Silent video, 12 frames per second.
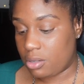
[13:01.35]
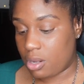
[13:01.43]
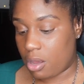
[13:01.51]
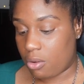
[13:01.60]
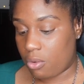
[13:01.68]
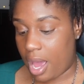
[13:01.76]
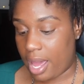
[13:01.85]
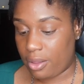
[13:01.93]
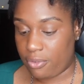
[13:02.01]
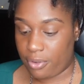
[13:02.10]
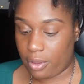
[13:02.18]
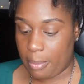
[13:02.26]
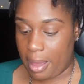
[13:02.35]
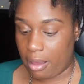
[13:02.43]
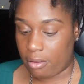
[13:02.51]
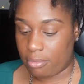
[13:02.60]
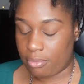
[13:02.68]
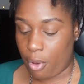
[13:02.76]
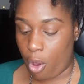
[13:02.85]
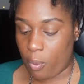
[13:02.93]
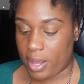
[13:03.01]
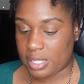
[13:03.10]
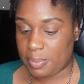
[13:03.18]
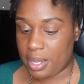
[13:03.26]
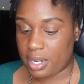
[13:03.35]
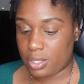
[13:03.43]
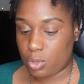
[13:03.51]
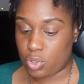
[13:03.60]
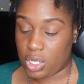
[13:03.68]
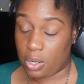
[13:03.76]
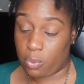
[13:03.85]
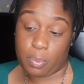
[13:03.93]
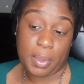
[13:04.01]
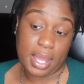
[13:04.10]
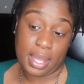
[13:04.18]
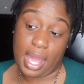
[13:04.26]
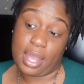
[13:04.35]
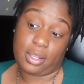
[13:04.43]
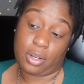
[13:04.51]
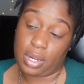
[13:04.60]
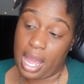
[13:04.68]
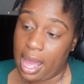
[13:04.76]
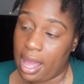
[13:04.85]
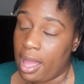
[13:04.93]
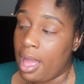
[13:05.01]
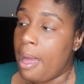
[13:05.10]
you know, how do you feel about always being associated with being gay and you're not?